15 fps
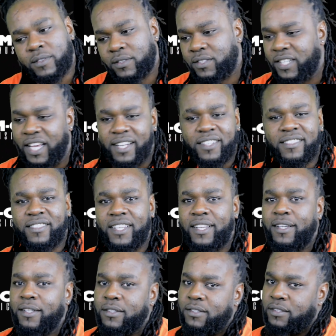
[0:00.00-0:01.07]

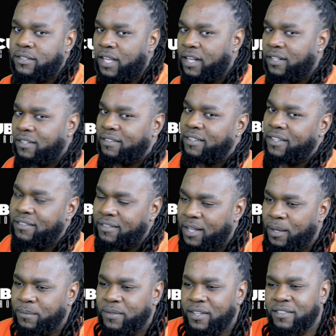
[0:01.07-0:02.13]
jealousy
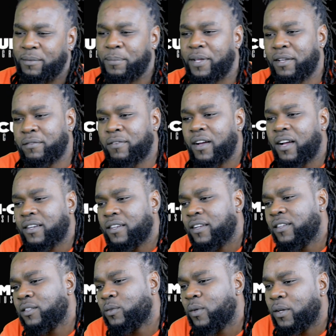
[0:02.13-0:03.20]
stems as a big factor
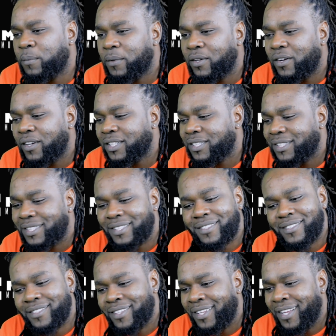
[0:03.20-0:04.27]
as well, because
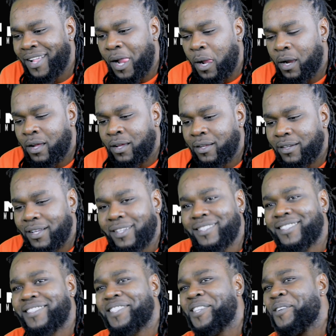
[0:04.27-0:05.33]
it's niggas will
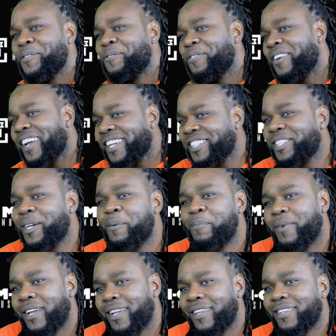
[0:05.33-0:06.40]
see you fresh up,
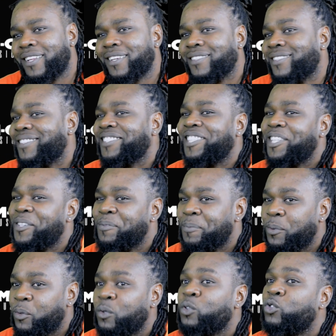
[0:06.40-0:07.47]
but niggas will see you
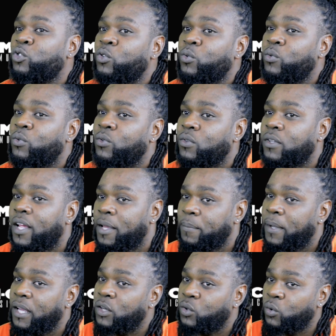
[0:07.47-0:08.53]
more true. You know what I
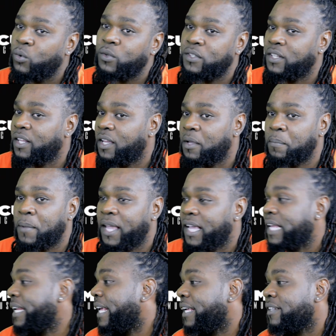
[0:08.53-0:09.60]
mean? Doing things,
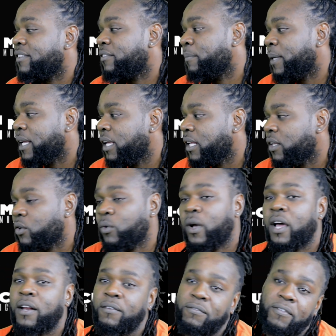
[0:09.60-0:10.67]
making ends meet. You
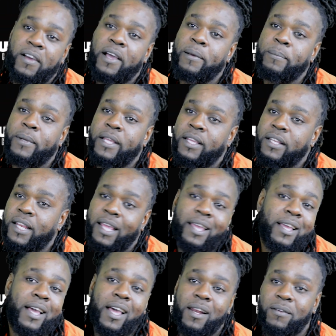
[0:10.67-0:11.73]
got a family, they
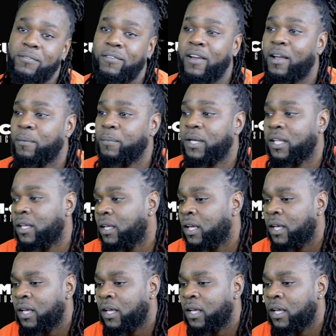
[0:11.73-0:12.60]
ain't got a family.